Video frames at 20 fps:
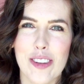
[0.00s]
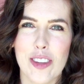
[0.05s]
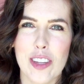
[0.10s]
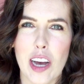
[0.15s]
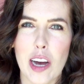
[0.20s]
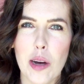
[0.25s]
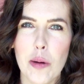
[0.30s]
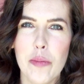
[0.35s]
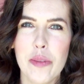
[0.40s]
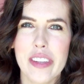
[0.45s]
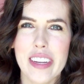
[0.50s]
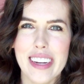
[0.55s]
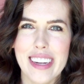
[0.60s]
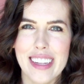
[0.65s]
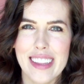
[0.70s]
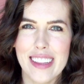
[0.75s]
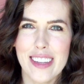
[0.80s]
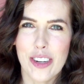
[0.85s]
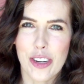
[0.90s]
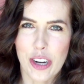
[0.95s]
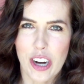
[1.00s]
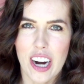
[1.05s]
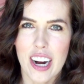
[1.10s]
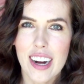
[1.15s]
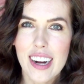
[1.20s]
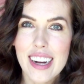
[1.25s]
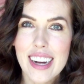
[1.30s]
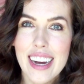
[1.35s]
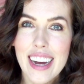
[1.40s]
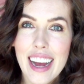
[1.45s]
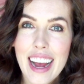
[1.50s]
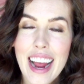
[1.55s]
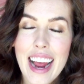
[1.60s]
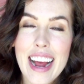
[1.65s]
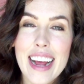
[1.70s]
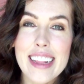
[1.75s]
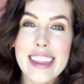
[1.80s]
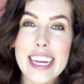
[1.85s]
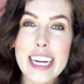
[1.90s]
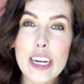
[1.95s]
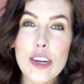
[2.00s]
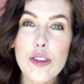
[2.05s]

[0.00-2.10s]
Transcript: subs in the trunk, and they